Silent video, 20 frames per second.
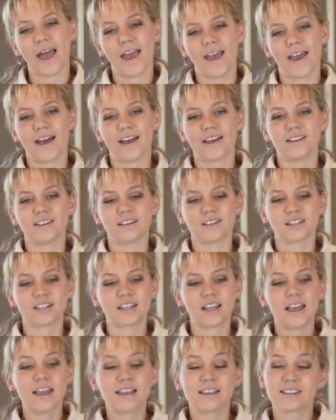and
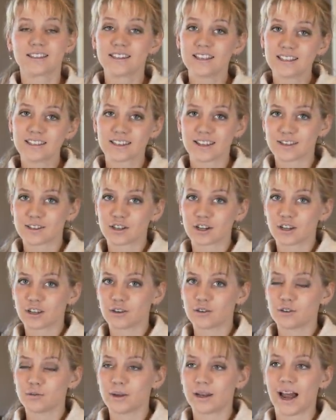since I started
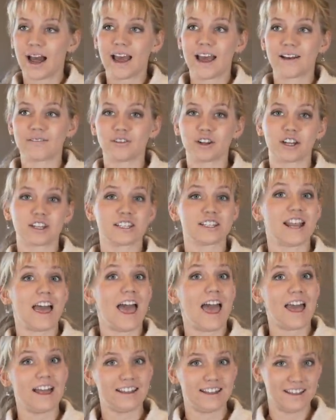YouTubing, I have not done
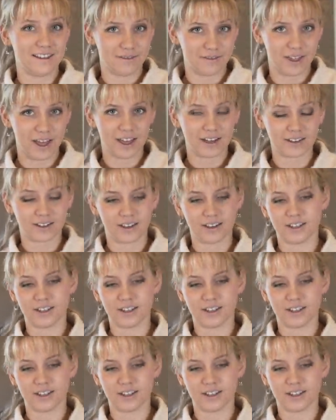any of that.